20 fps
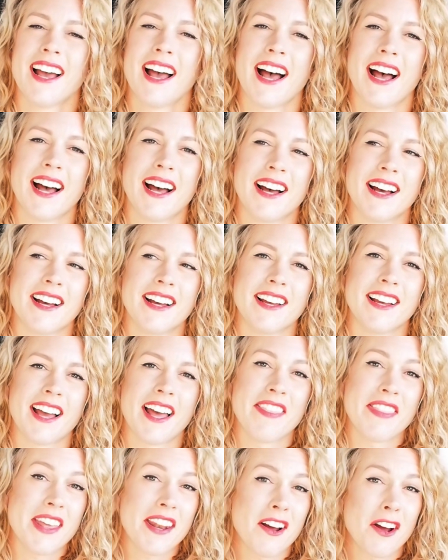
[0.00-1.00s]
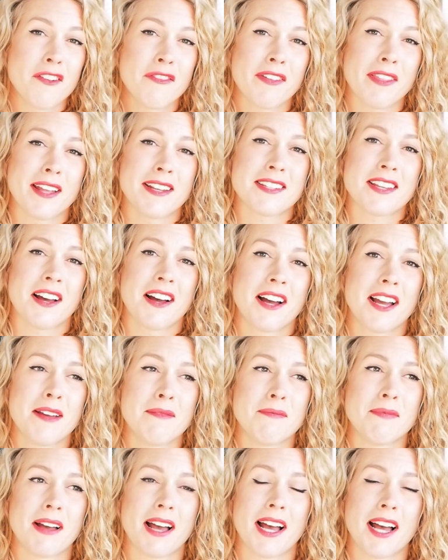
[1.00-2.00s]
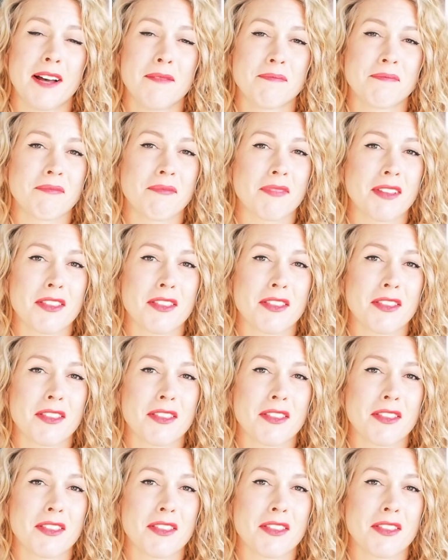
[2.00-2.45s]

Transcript: Uh, and then over that time, um,